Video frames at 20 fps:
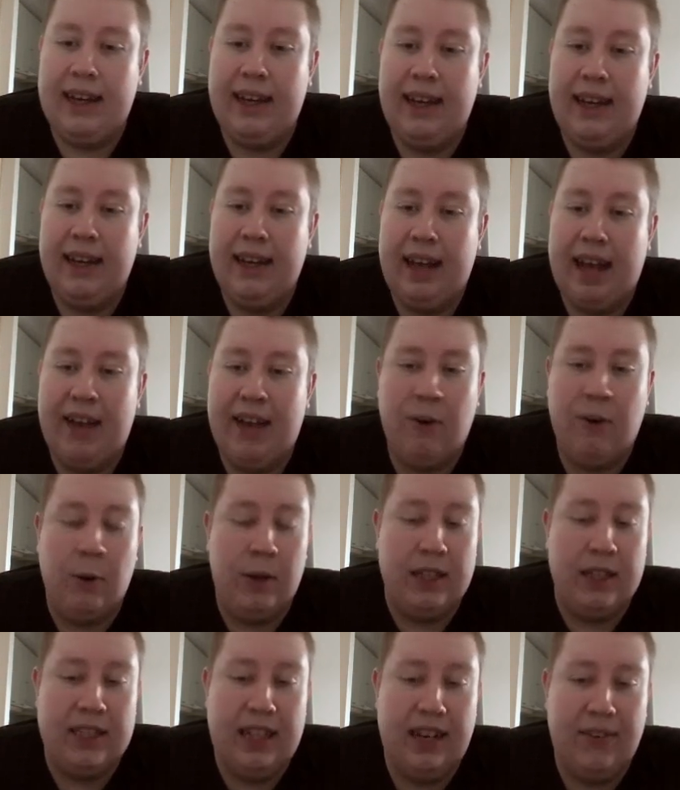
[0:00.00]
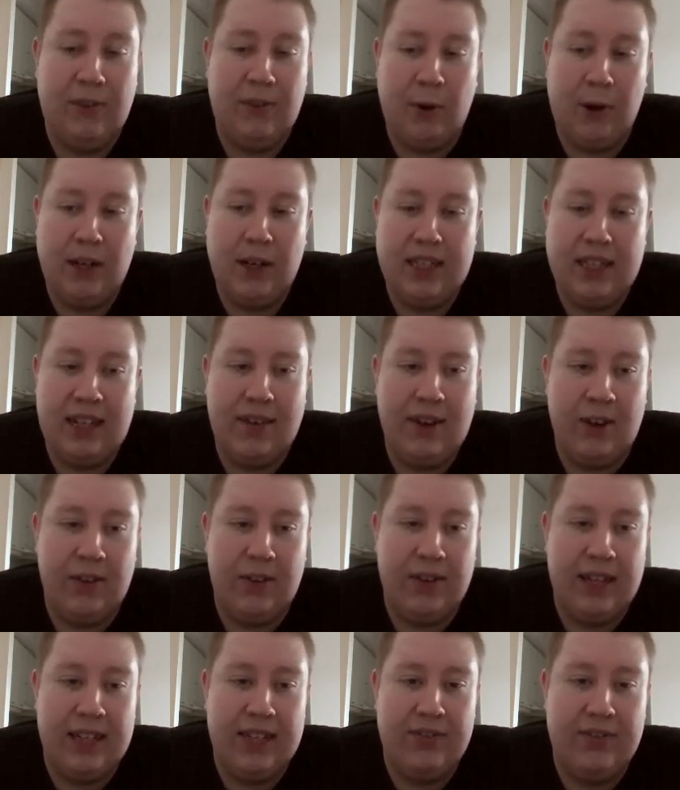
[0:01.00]
I have only seen 47 of
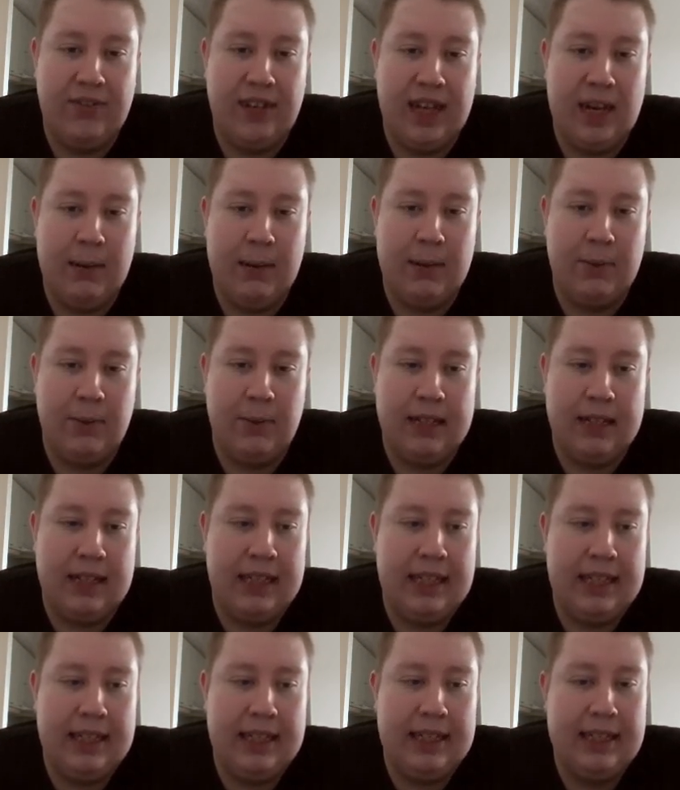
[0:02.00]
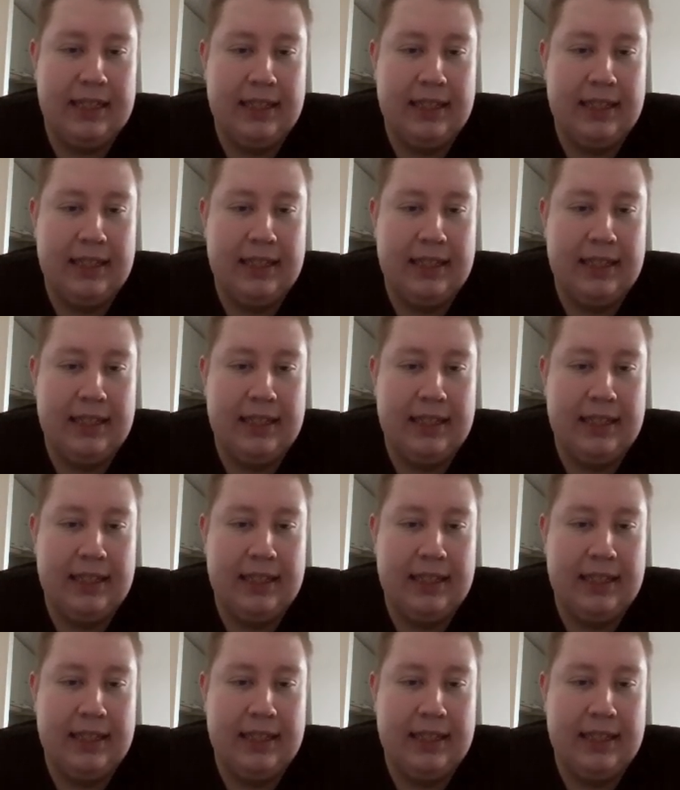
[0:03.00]
these films, but I